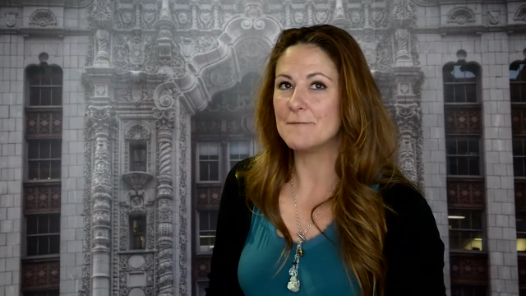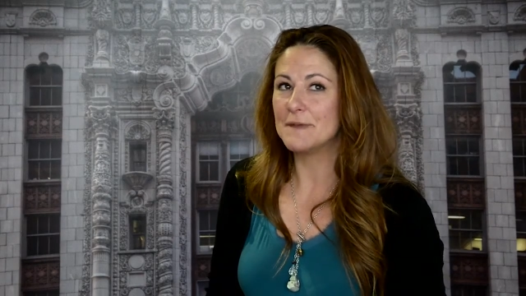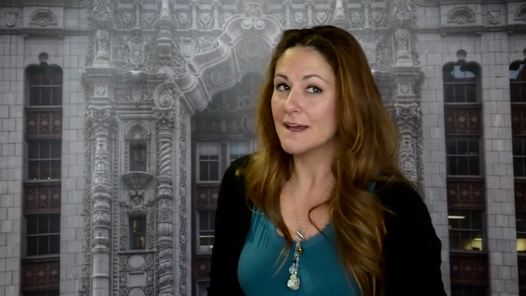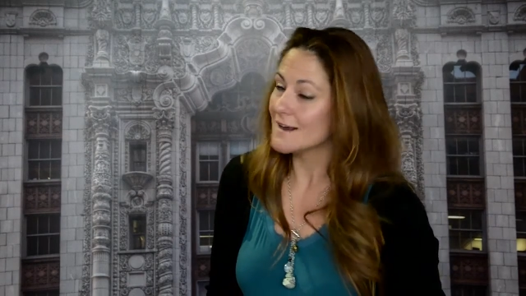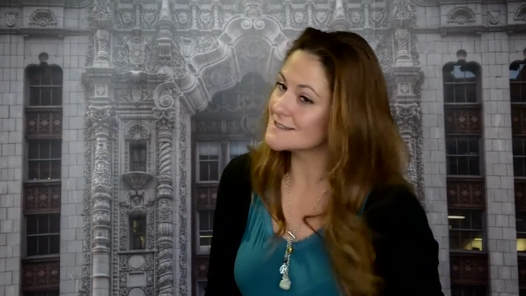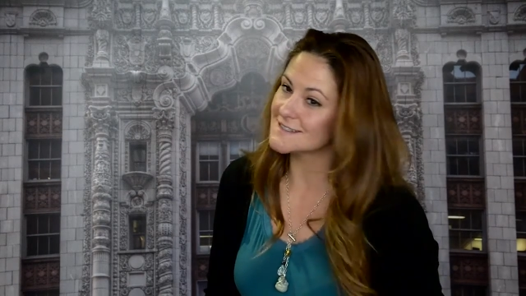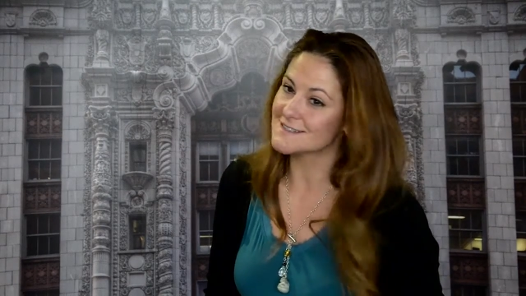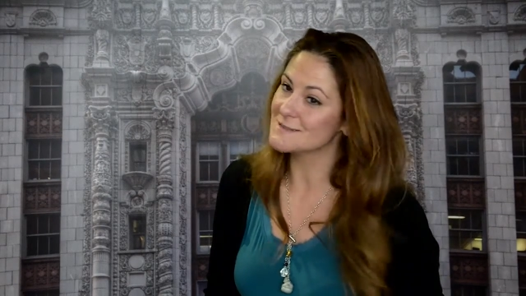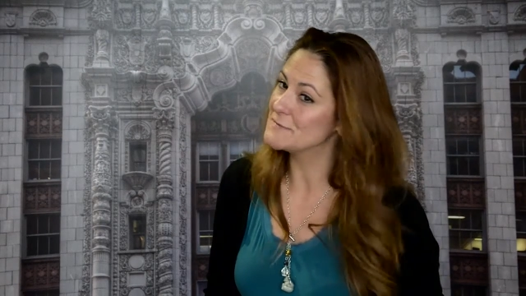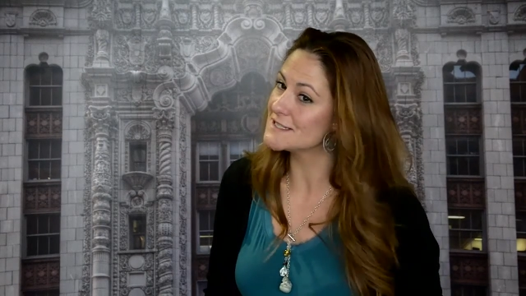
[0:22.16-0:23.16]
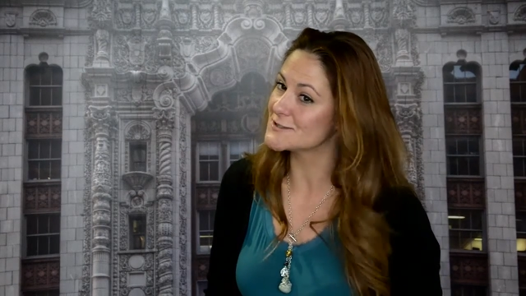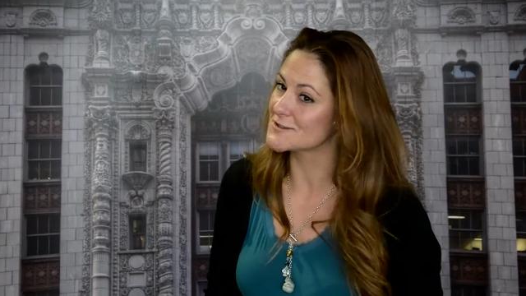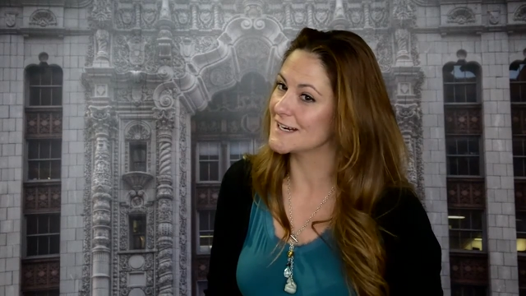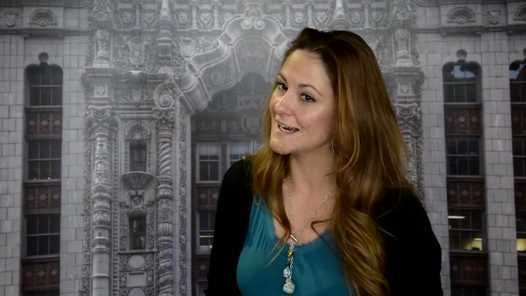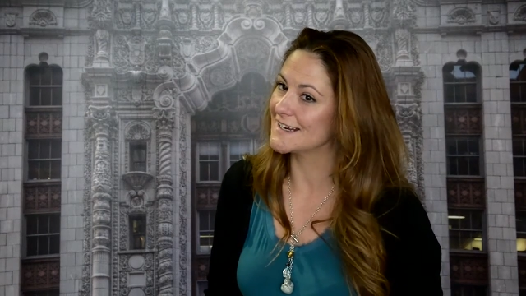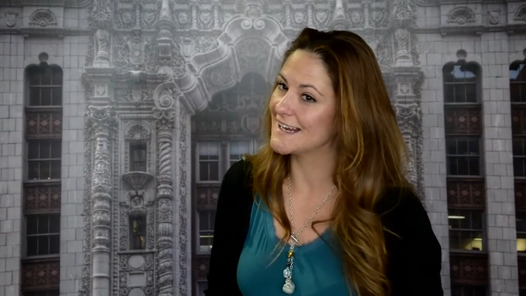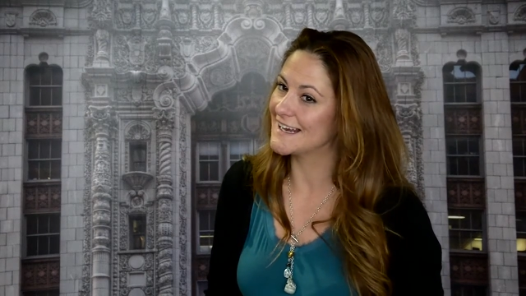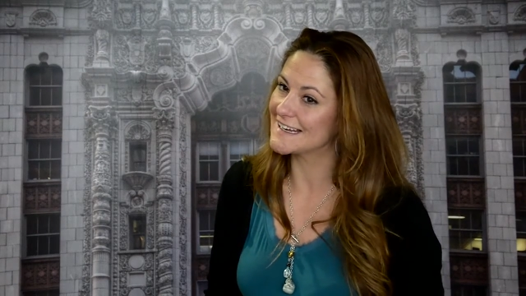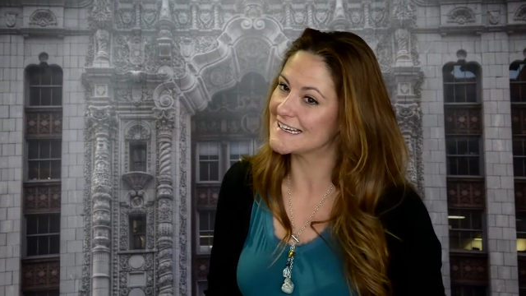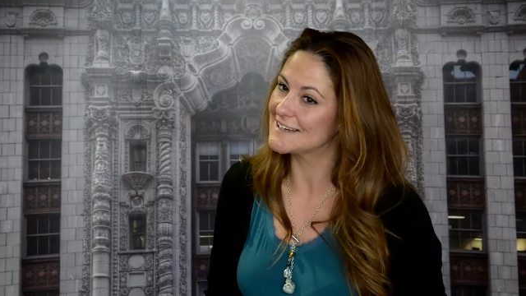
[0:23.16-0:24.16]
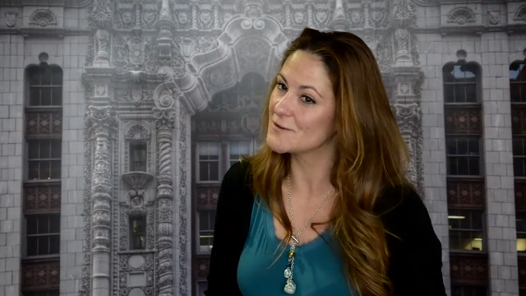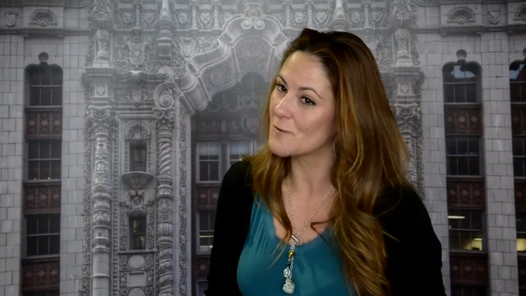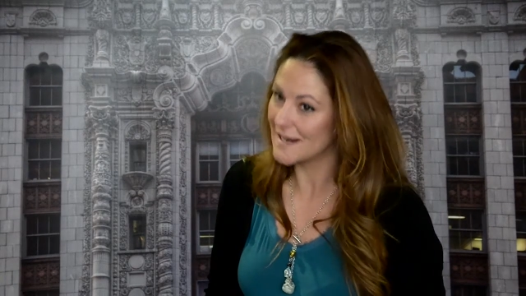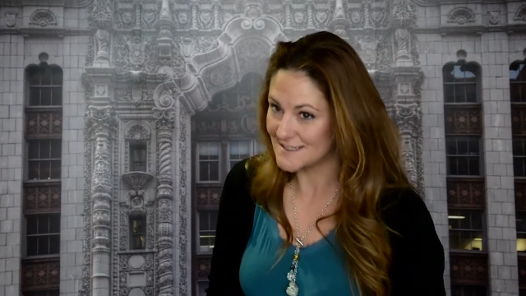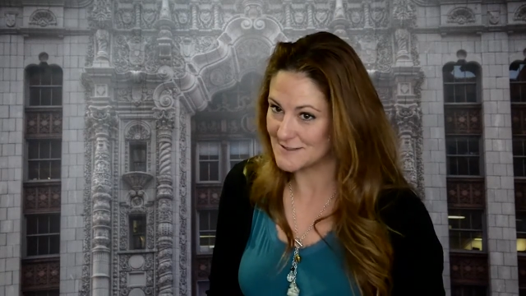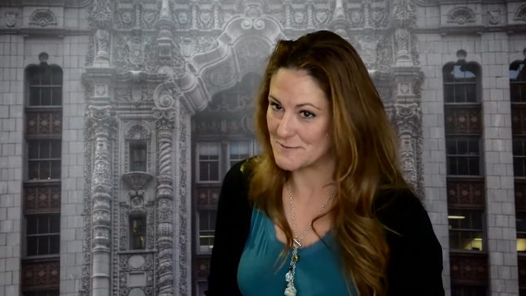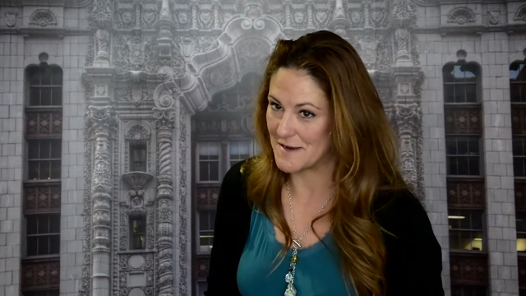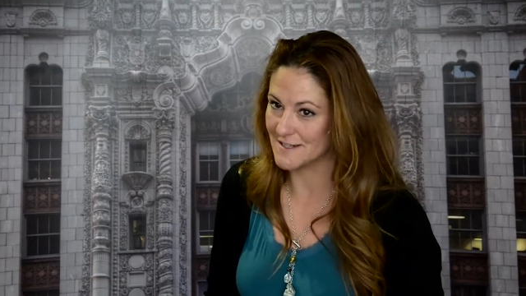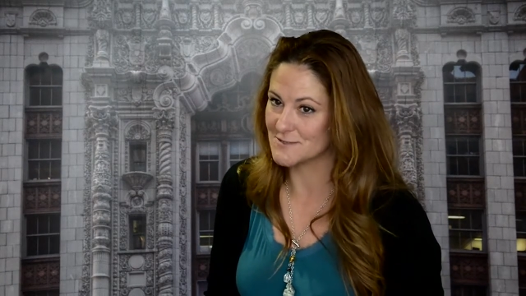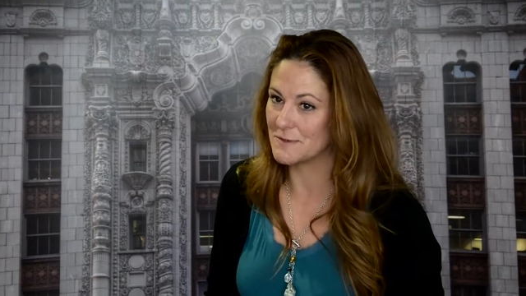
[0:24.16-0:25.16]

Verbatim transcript: because it's a mystery, I can't give away too much,